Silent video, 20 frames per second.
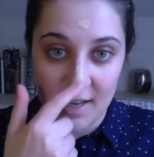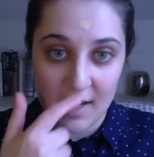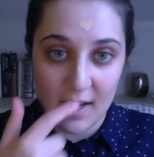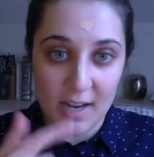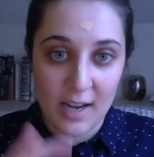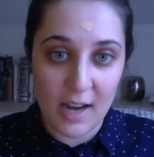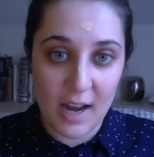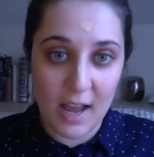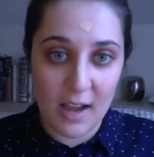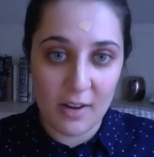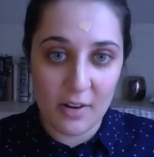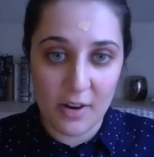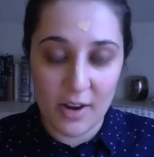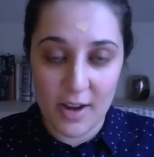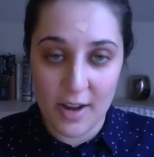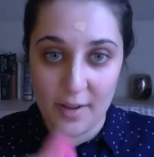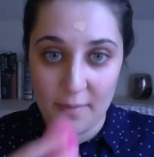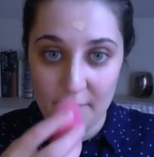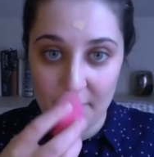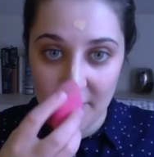Now,
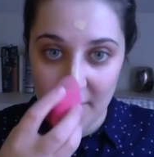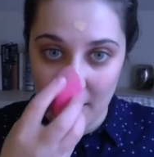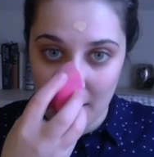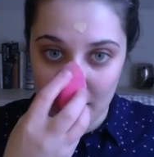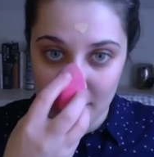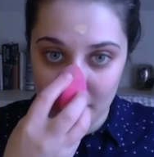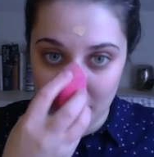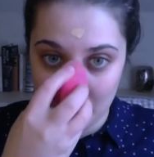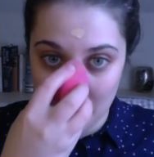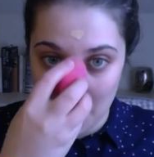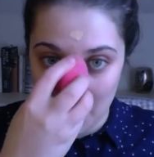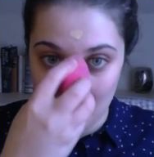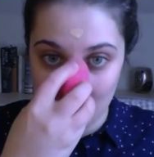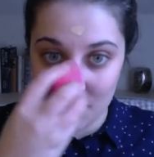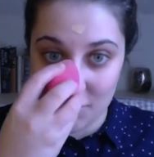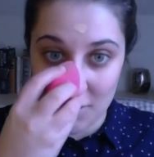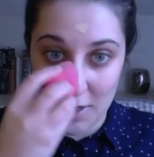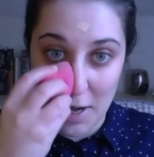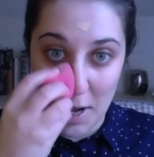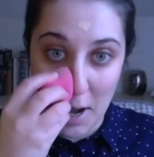I don't
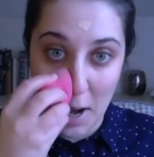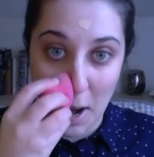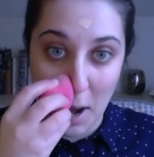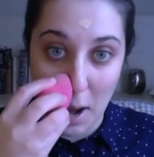actually...